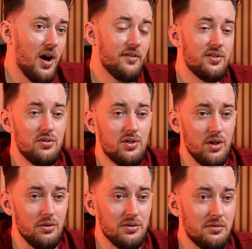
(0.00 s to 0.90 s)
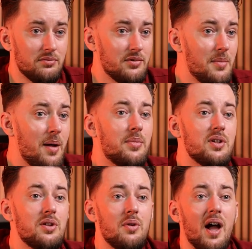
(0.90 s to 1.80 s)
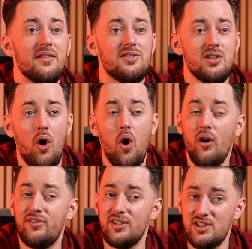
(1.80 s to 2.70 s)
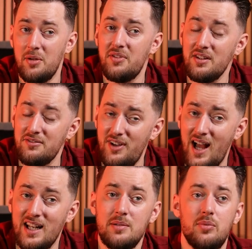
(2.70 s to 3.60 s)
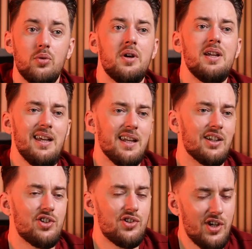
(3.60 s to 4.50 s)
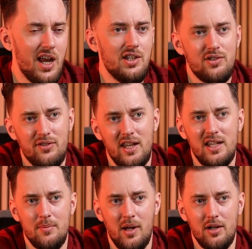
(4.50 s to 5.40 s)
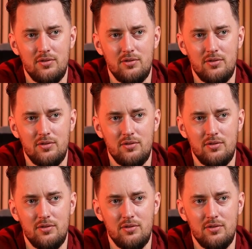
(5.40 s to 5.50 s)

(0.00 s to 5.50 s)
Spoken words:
path you choose, remember you have to offer something valuable in exchange for that email